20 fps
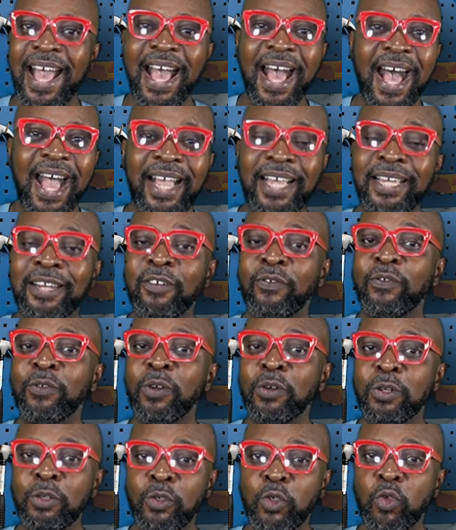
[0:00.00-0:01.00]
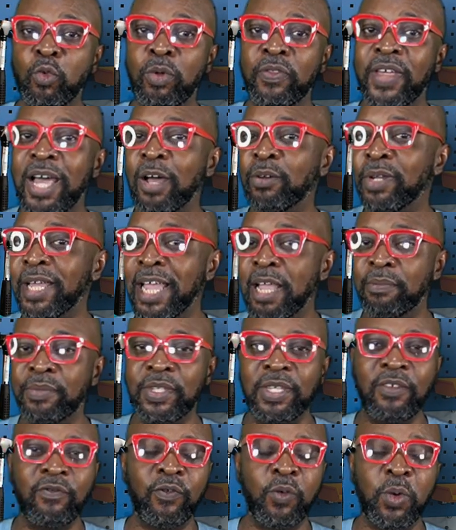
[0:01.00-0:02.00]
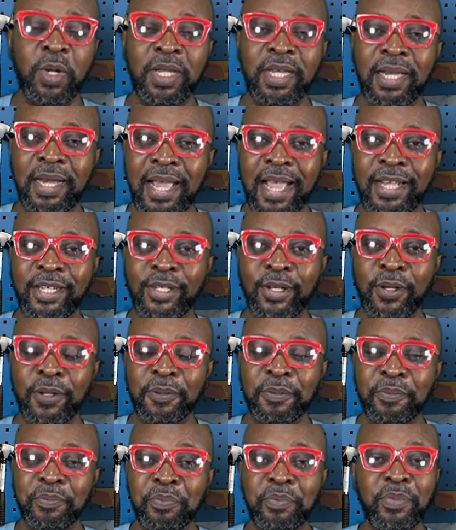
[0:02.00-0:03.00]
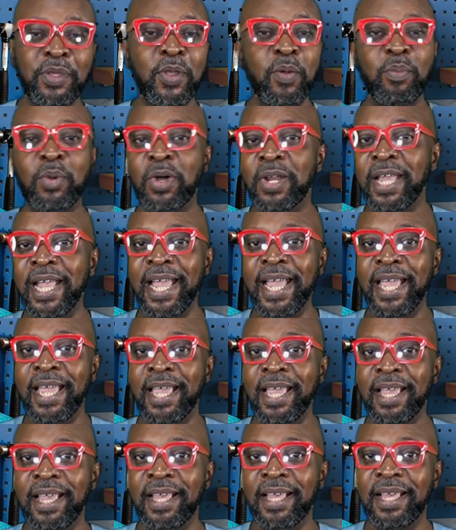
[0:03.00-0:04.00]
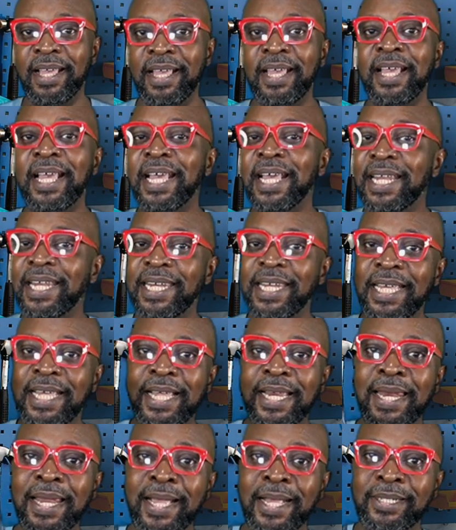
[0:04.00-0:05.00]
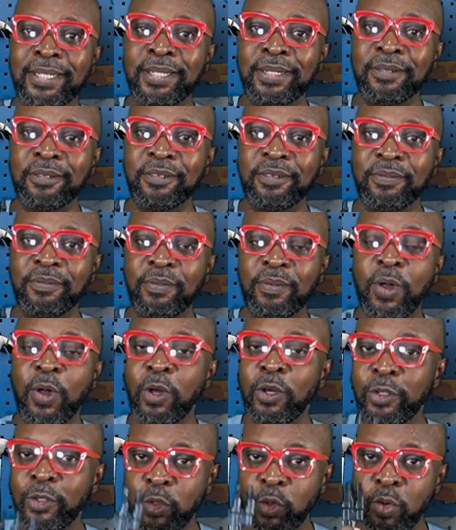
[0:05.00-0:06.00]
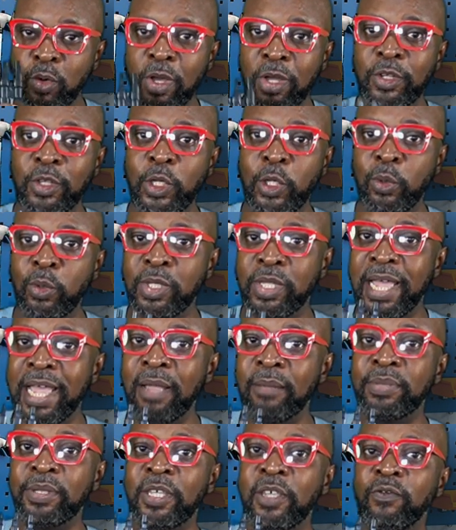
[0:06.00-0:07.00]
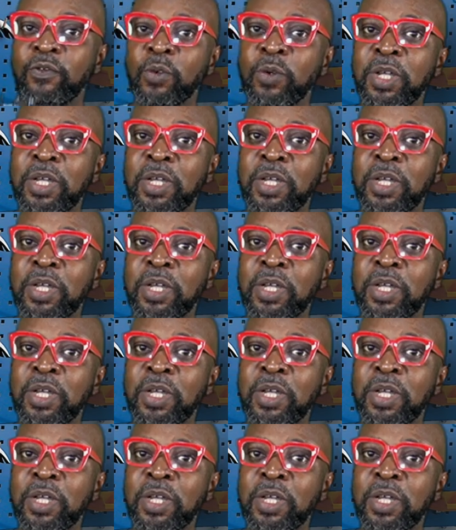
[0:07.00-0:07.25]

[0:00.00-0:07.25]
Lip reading: I can afford to do without the MC4 connector. But hey, neglect or do not use the MC4